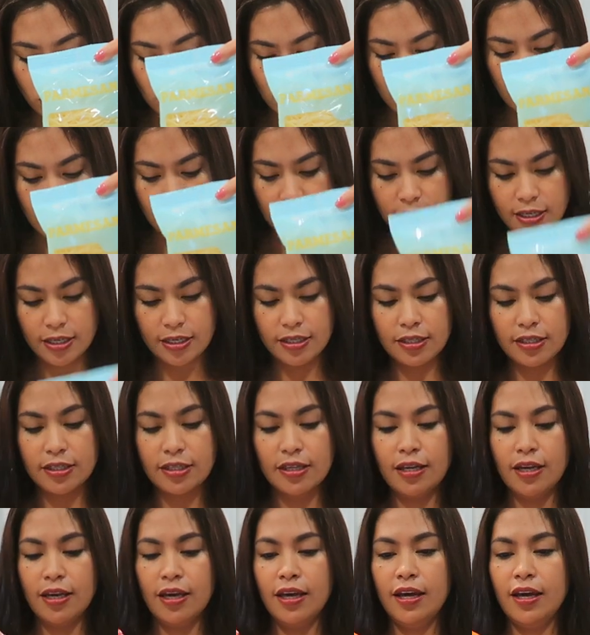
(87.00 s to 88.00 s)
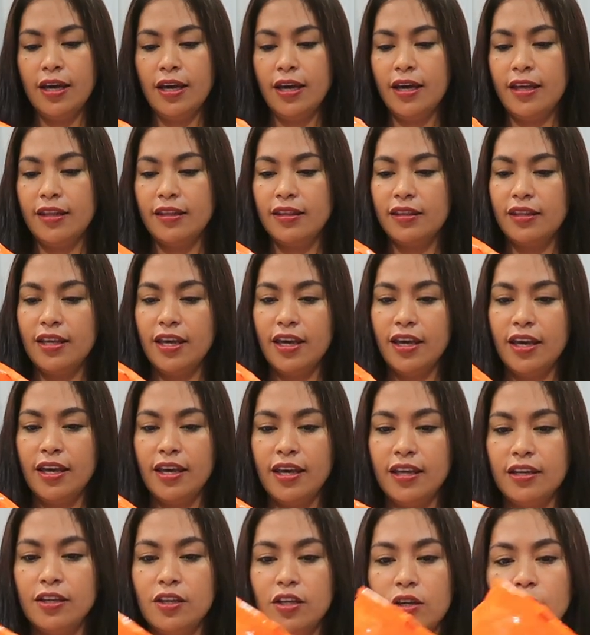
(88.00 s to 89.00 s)
cheese and
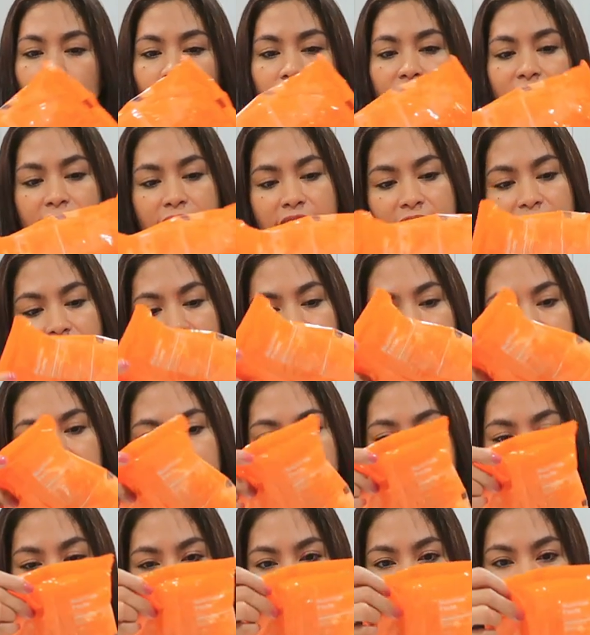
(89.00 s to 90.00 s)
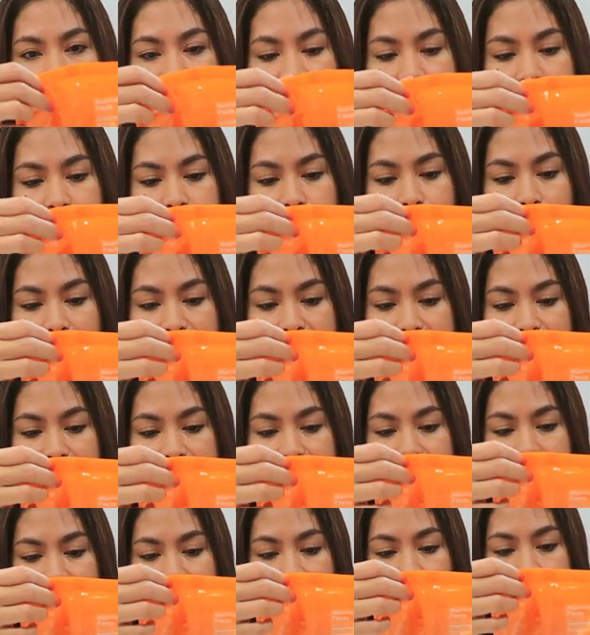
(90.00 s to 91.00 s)
then you have this
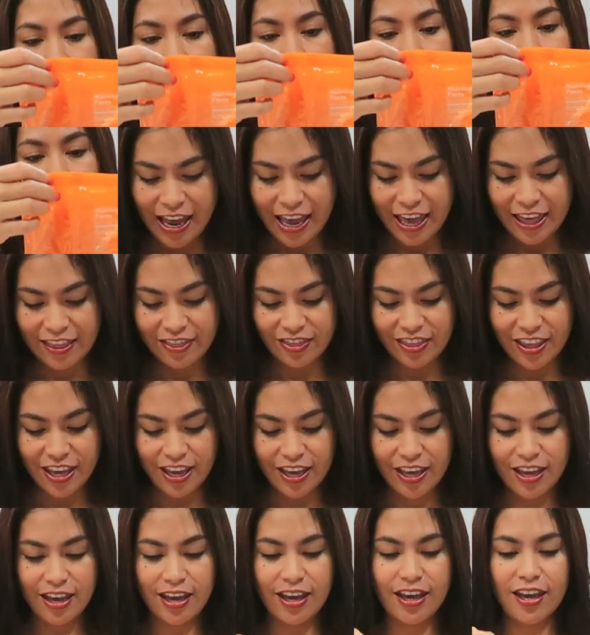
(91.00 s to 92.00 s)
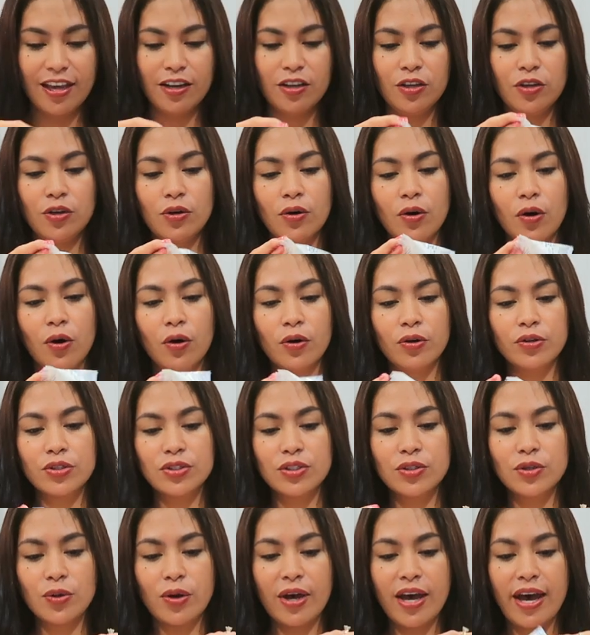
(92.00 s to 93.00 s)
pasta and then you
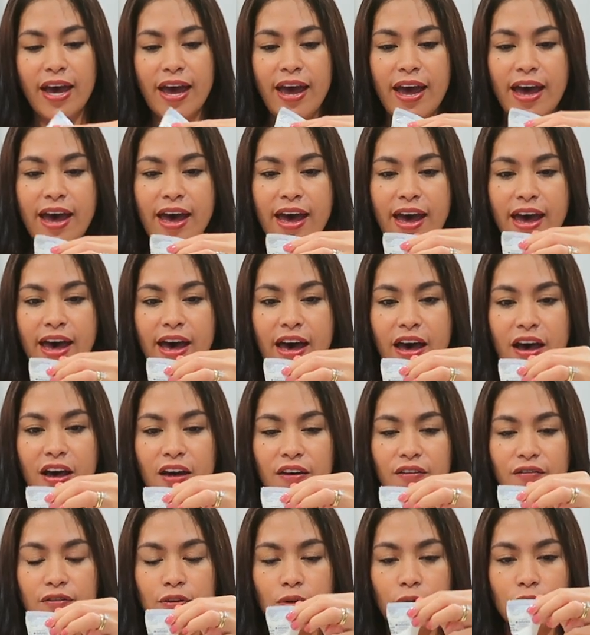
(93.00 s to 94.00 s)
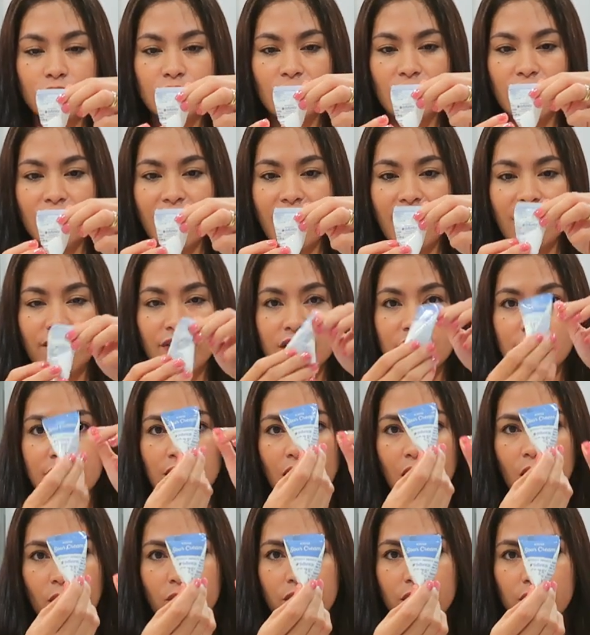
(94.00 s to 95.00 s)
also have you're also gonna have a
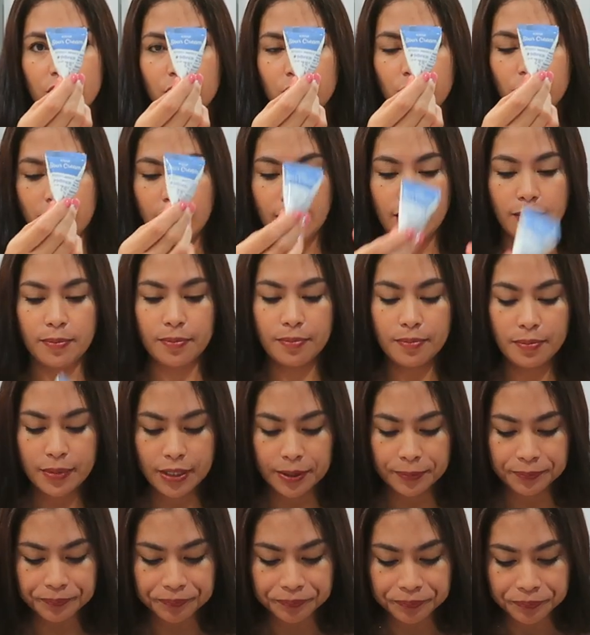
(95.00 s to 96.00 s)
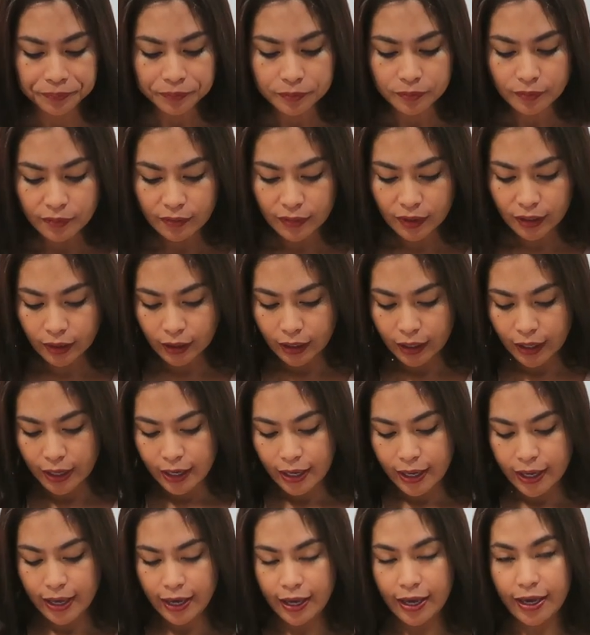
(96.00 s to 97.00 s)
sour cream
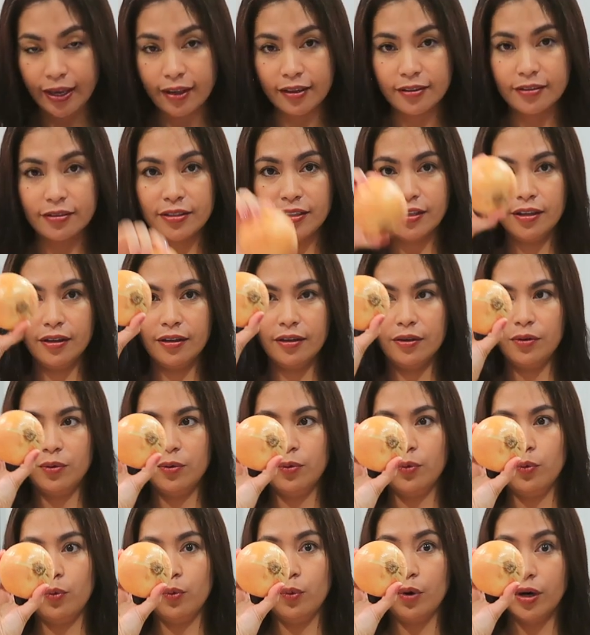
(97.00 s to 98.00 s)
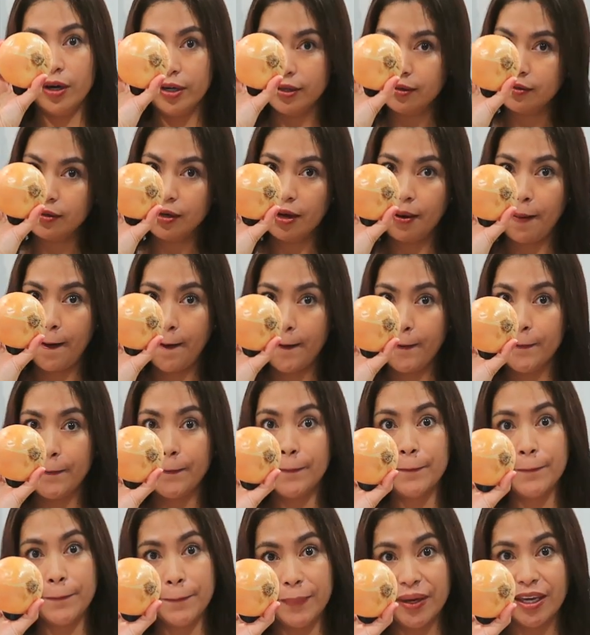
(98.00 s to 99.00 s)
and
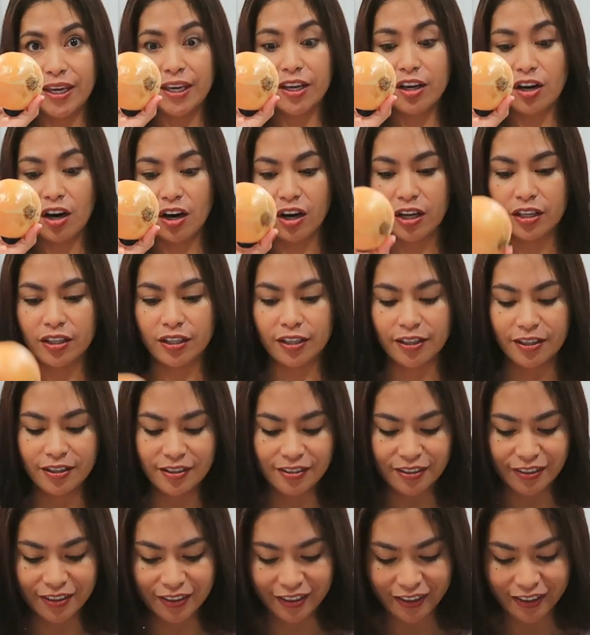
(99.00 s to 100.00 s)
one big onion